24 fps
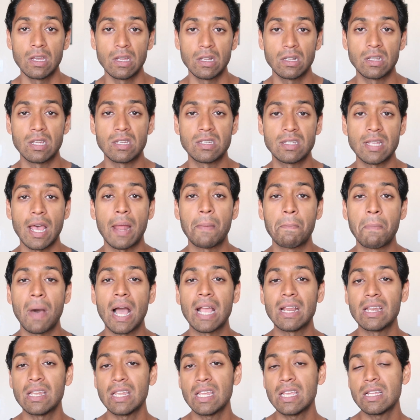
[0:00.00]
to set
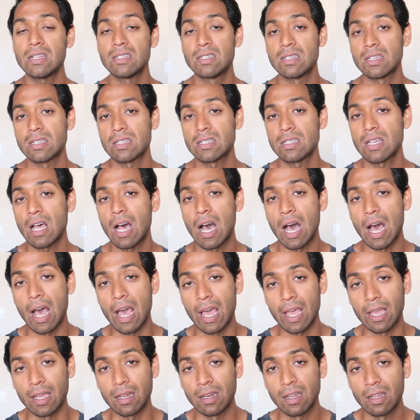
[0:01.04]
my needs
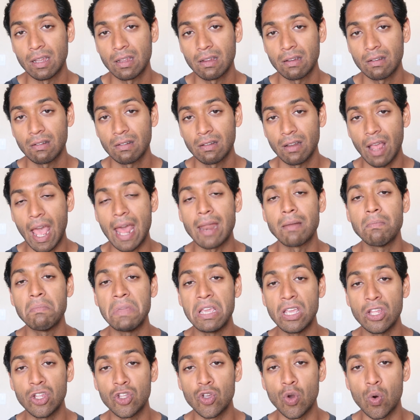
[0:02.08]
aside and
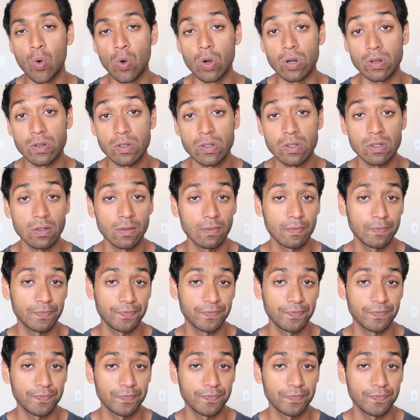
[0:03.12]
meet yours.